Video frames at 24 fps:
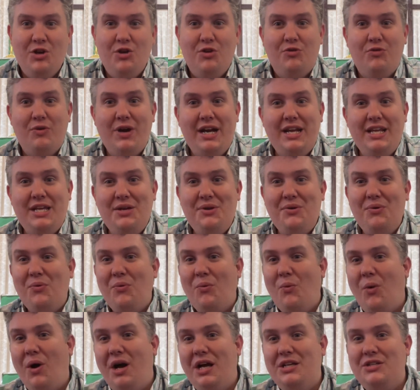Ready?
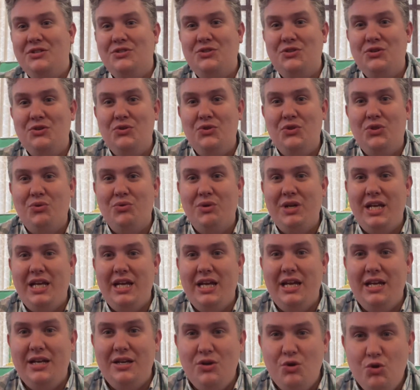One, two, three,
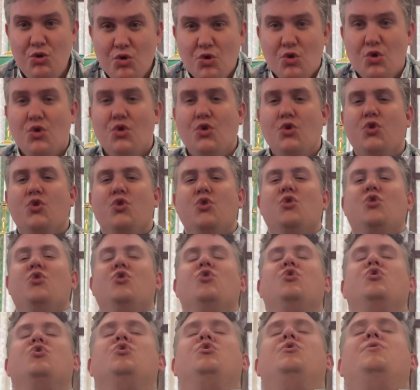in.
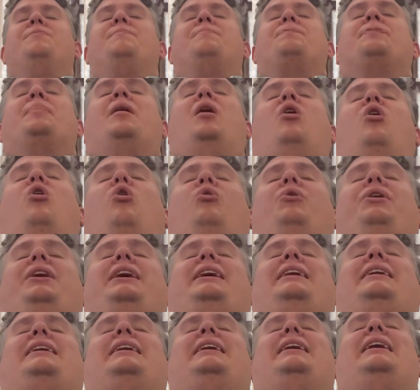Hold
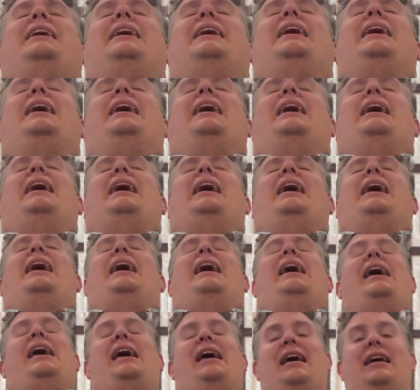it,
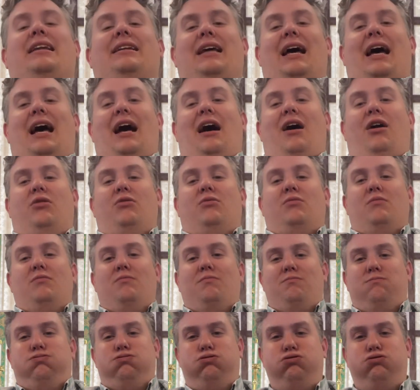and out.